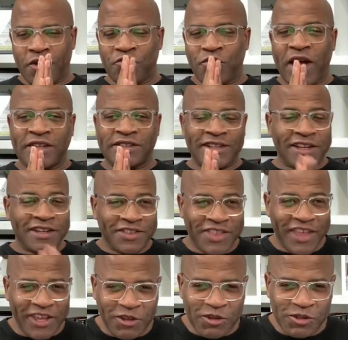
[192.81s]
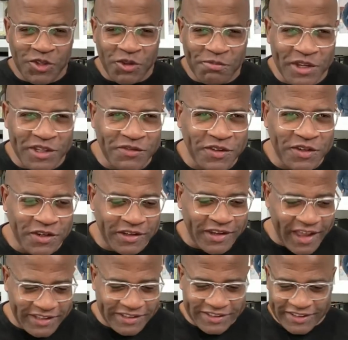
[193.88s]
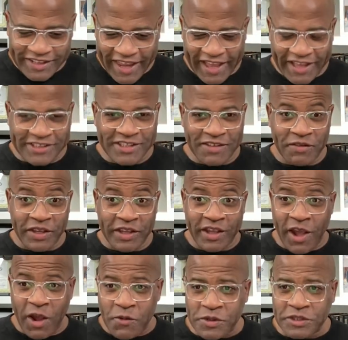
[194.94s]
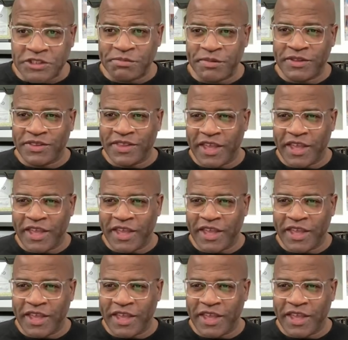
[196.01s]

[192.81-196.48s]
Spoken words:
Rosalind, thank you so much for the nice text of encouragement.